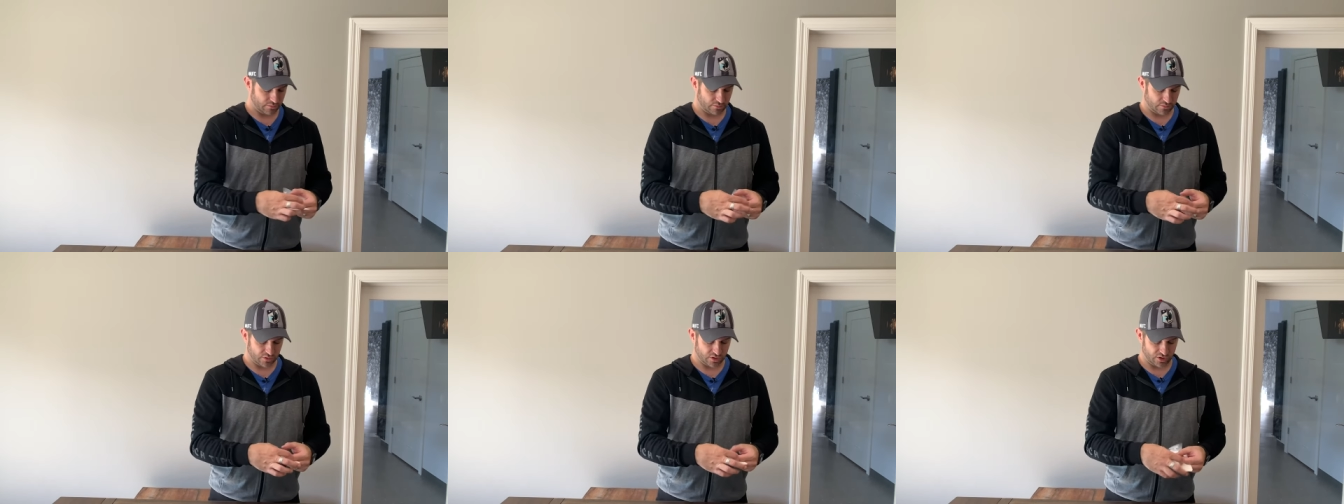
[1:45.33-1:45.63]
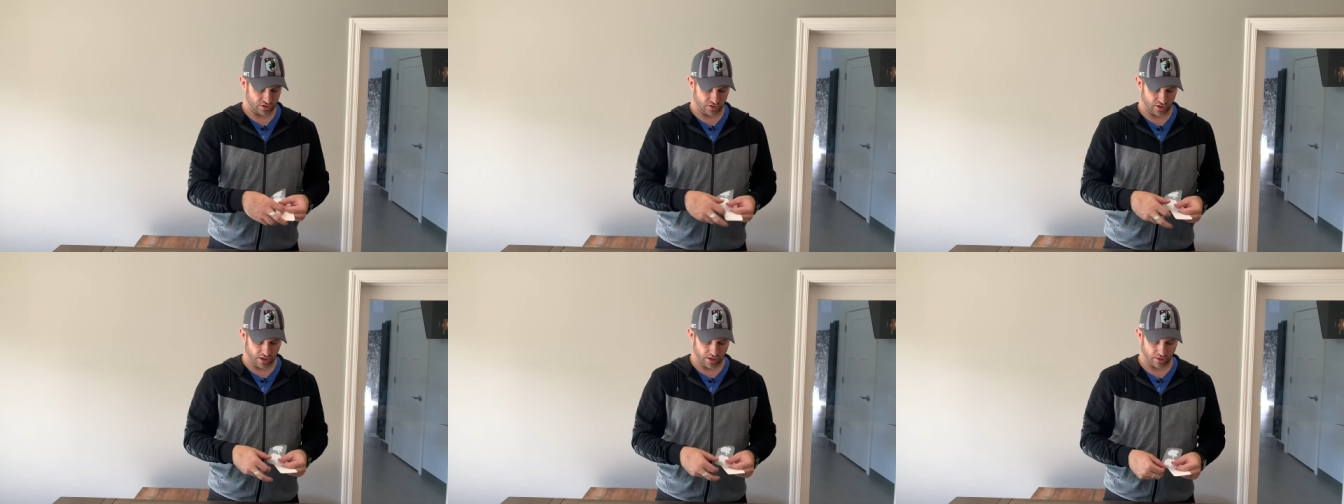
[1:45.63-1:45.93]

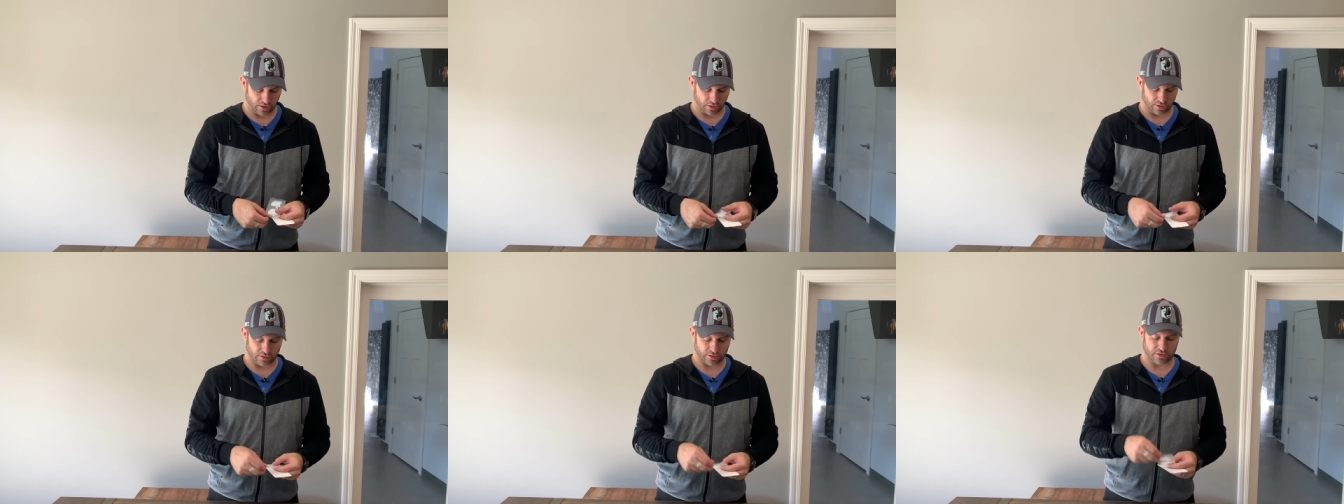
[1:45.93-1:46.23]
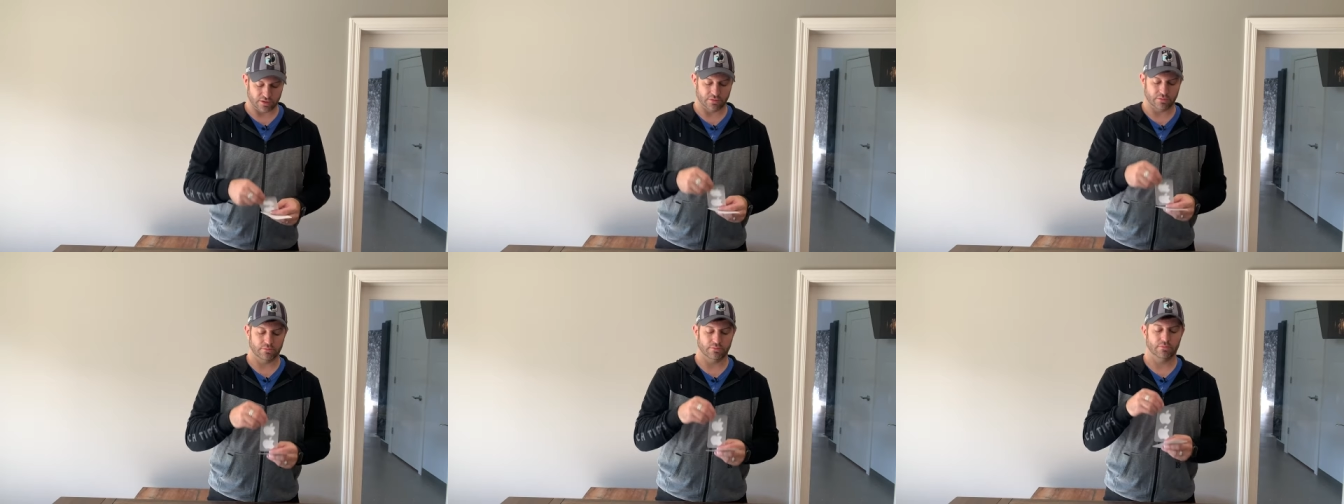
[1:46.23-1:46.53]

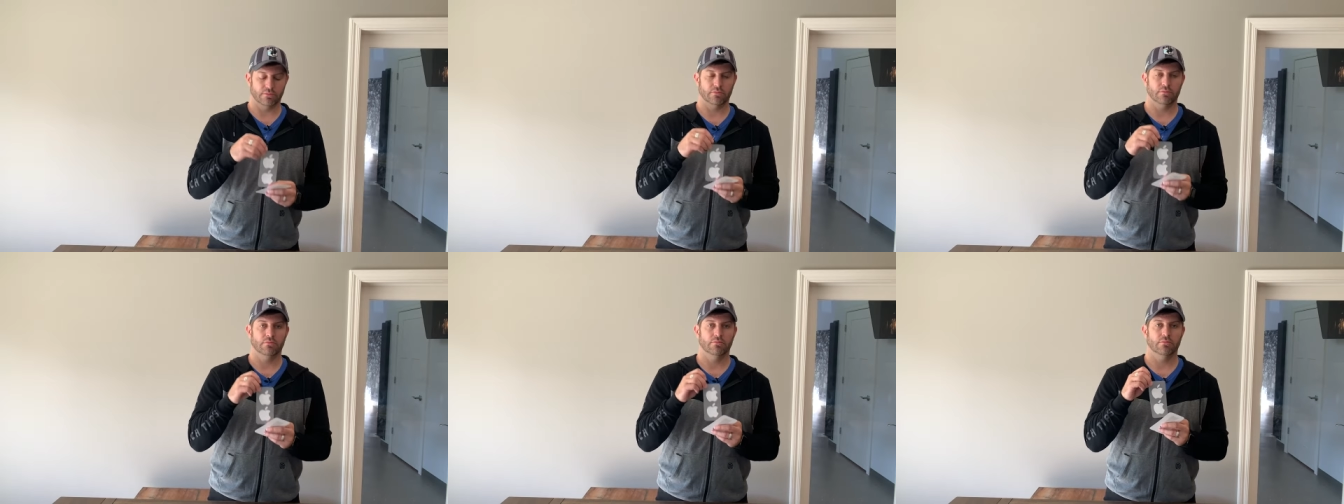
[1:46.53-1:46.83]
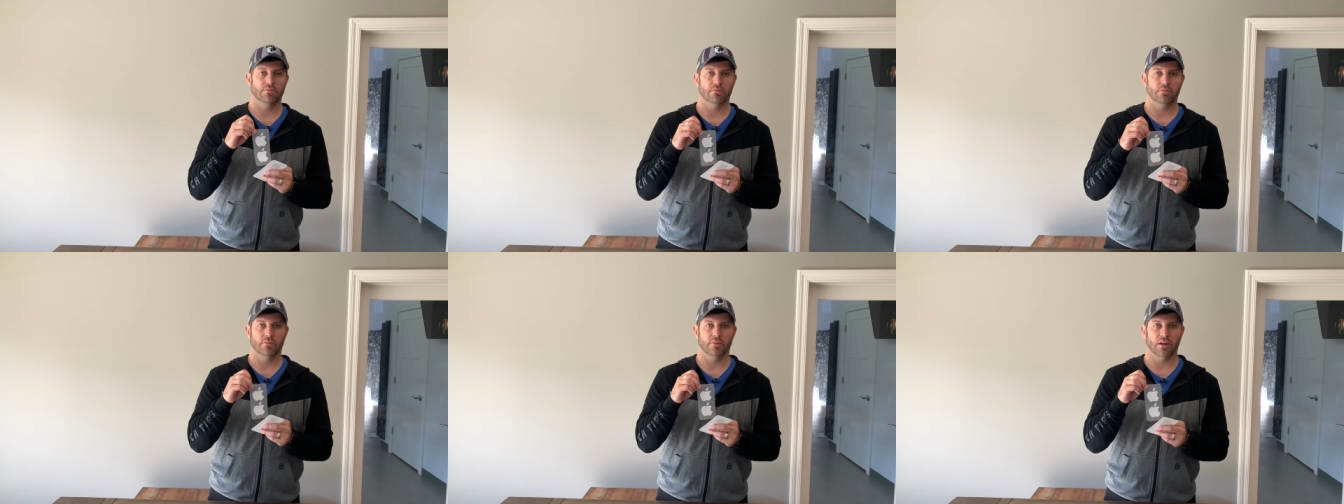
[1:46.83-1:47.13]
Stickers,
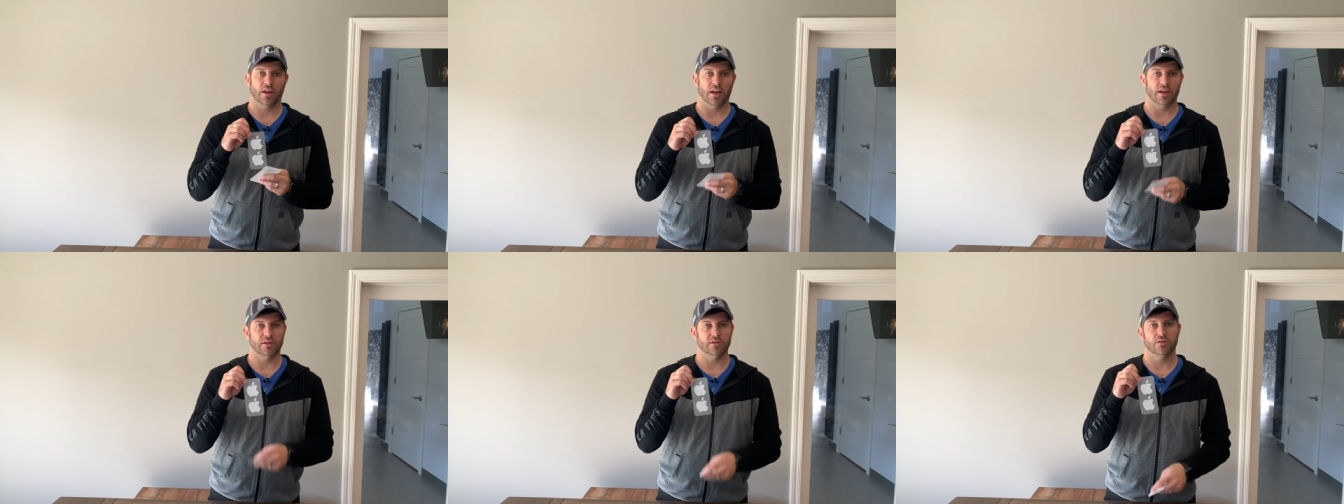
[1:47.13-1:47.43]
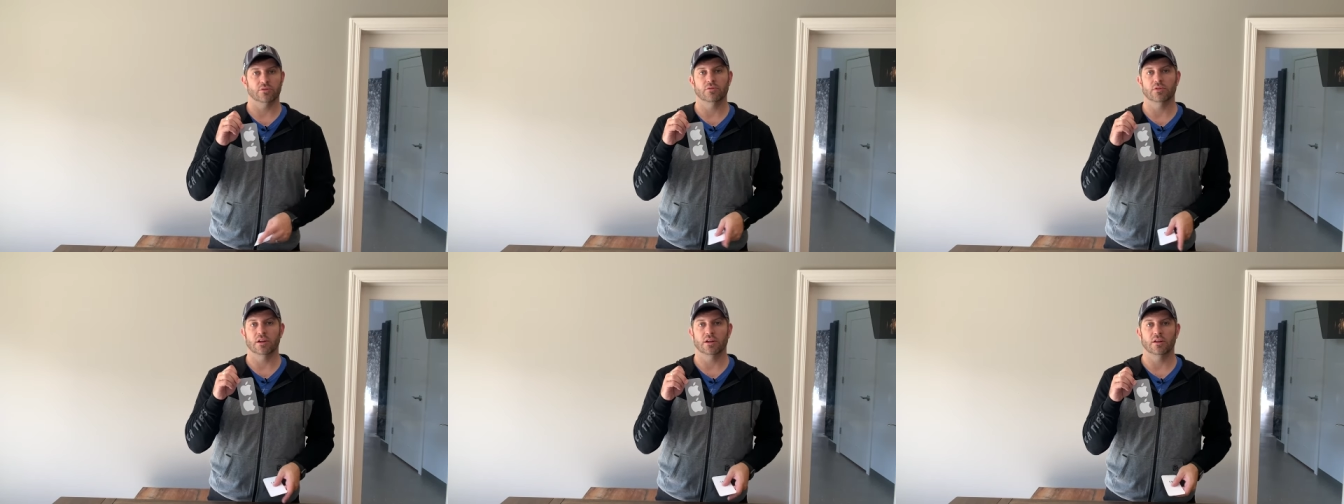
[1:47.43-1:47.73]
in
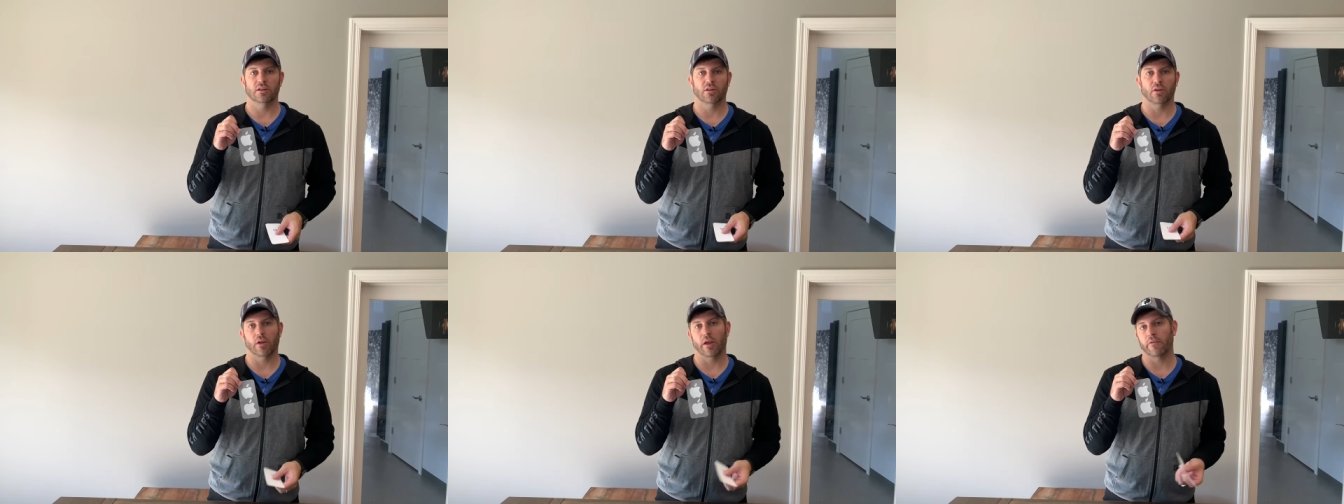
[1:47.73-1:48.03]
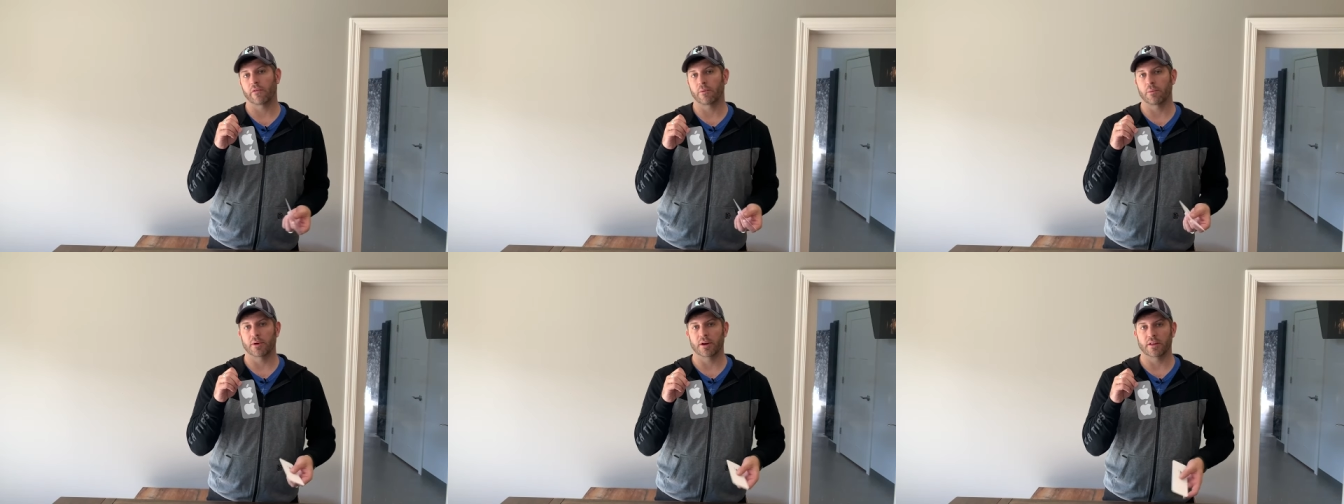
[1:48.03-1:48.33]
case you need to tell
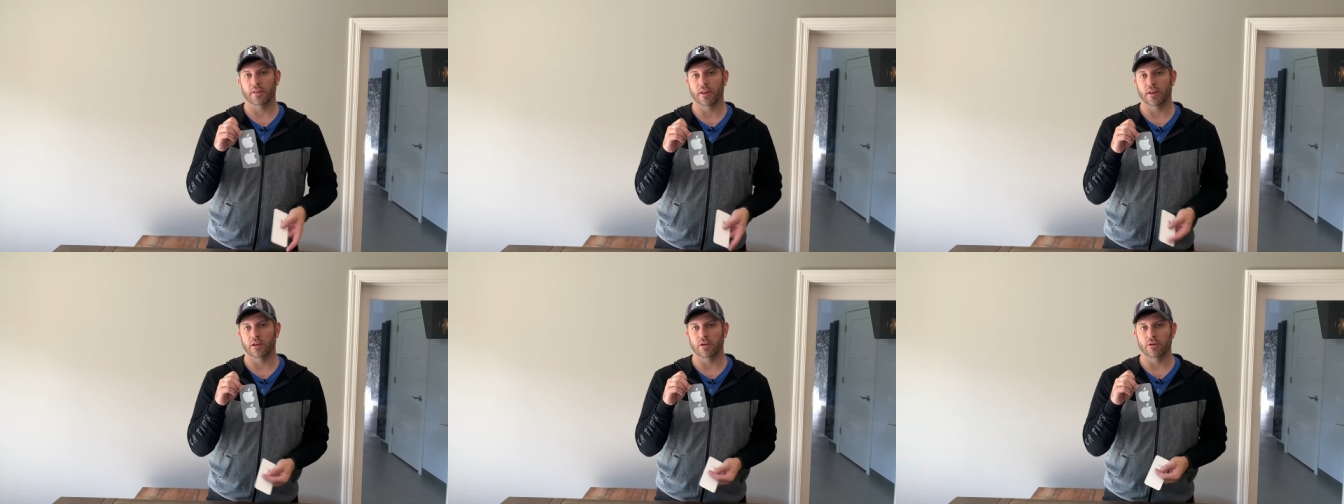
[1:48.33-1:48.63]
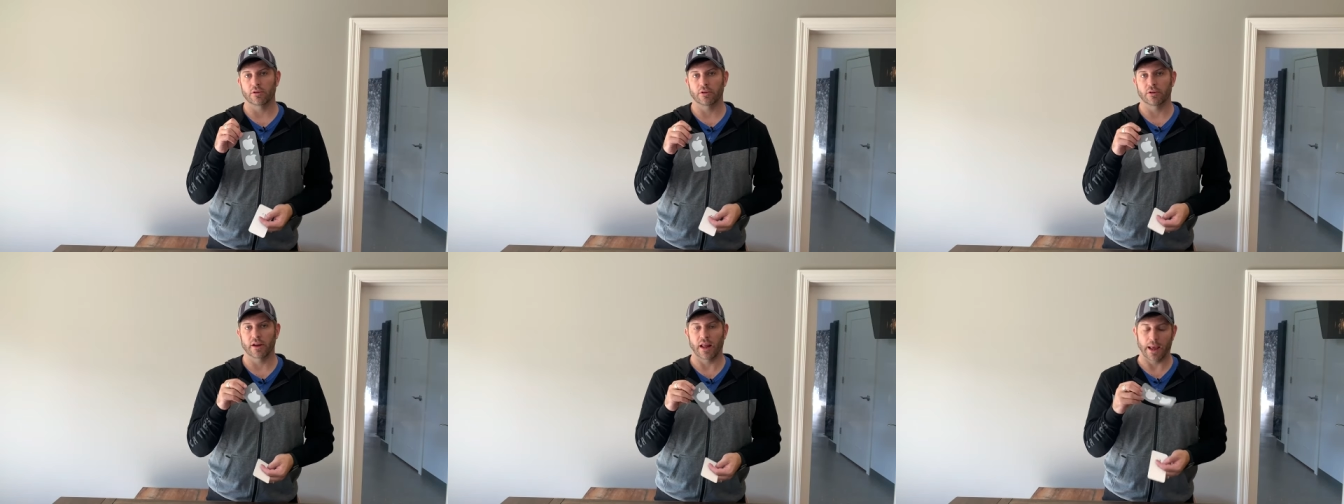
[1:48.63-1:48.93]
everybody that
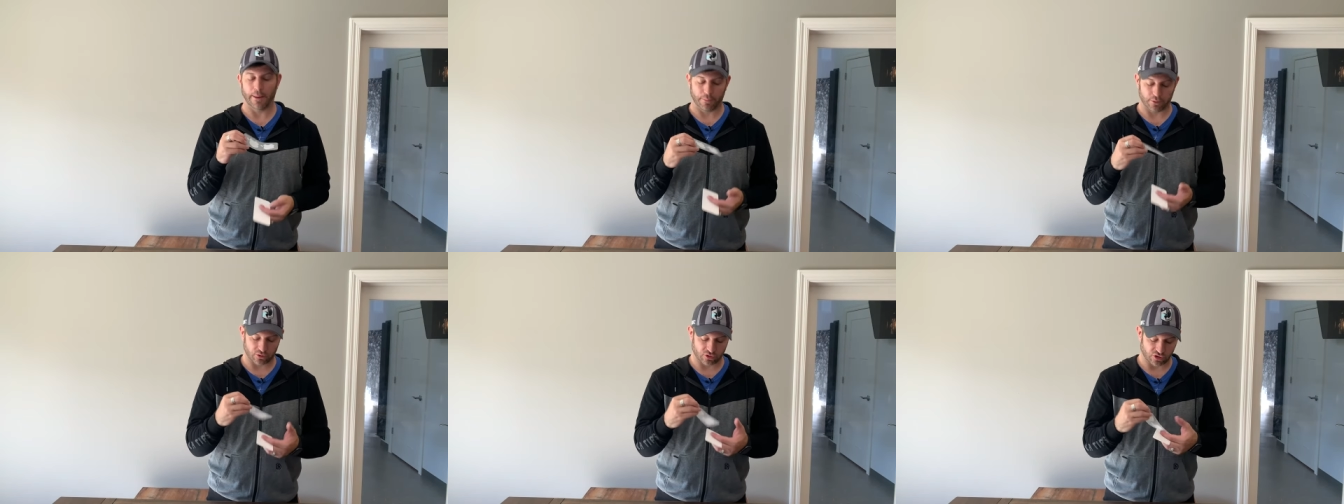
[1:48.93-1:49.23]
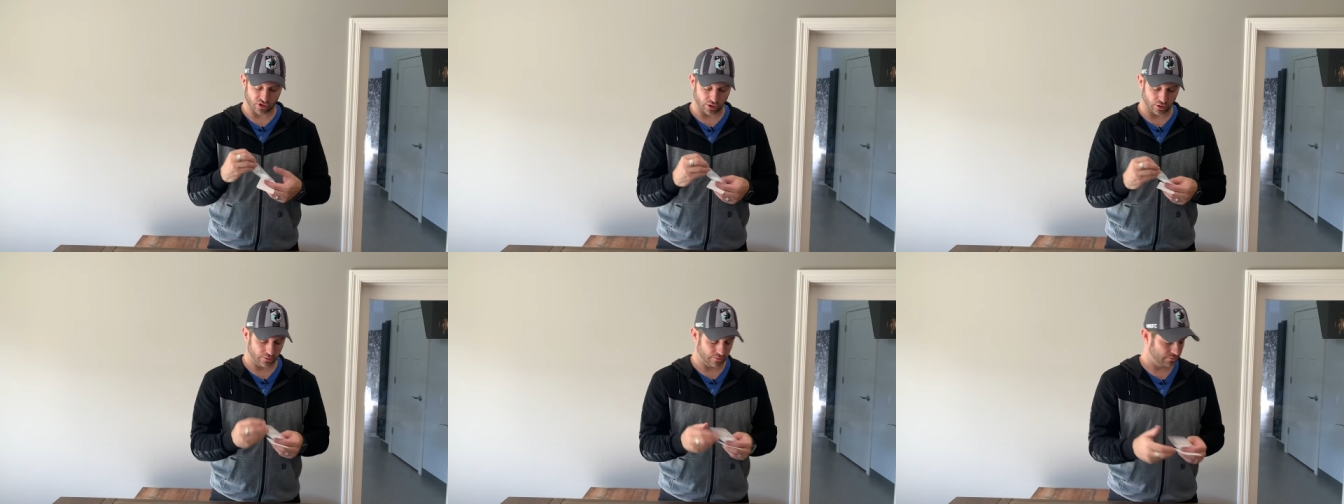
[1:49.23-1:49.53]
you're an Apple
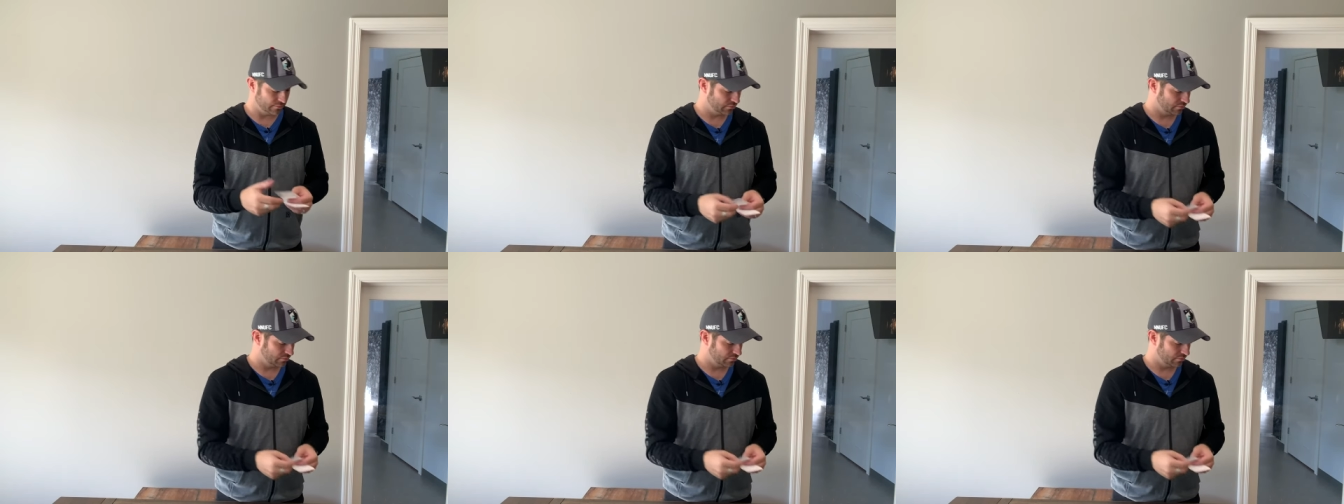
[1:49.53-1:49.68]
shell.